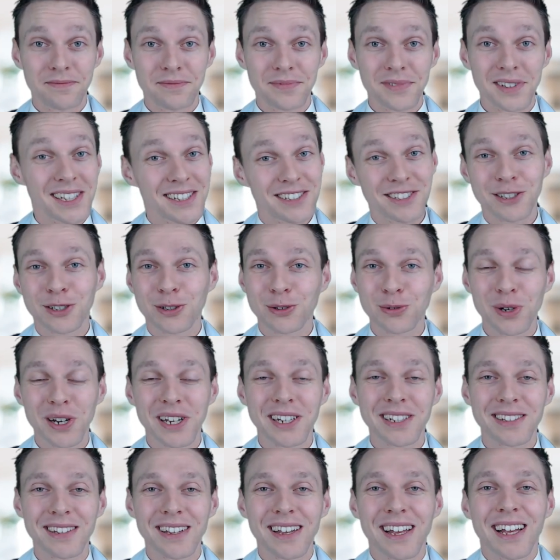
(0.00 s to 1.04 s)
It's
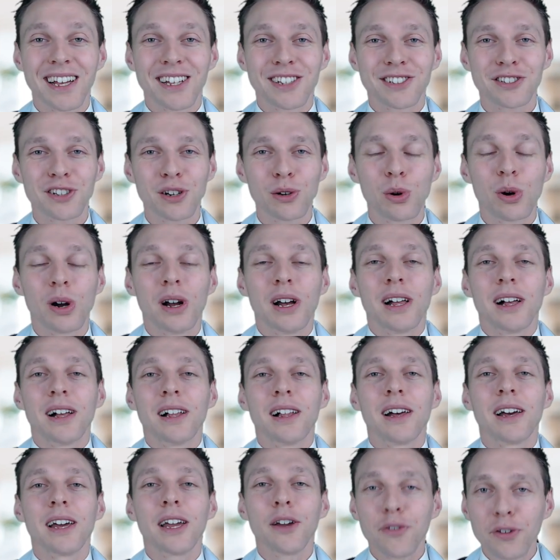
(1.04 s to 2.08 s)
great. So,
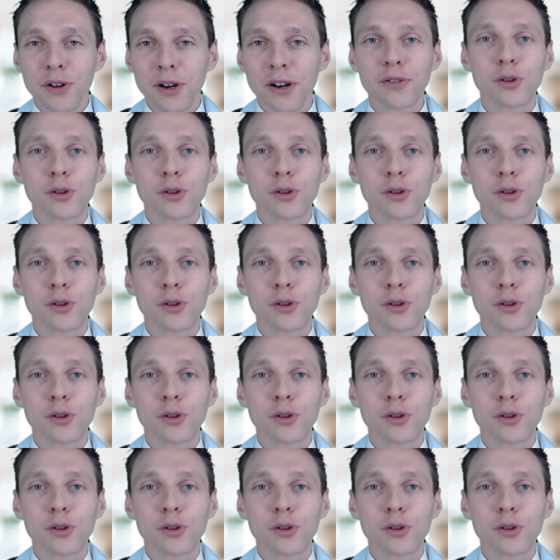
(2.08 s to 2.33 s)
if you have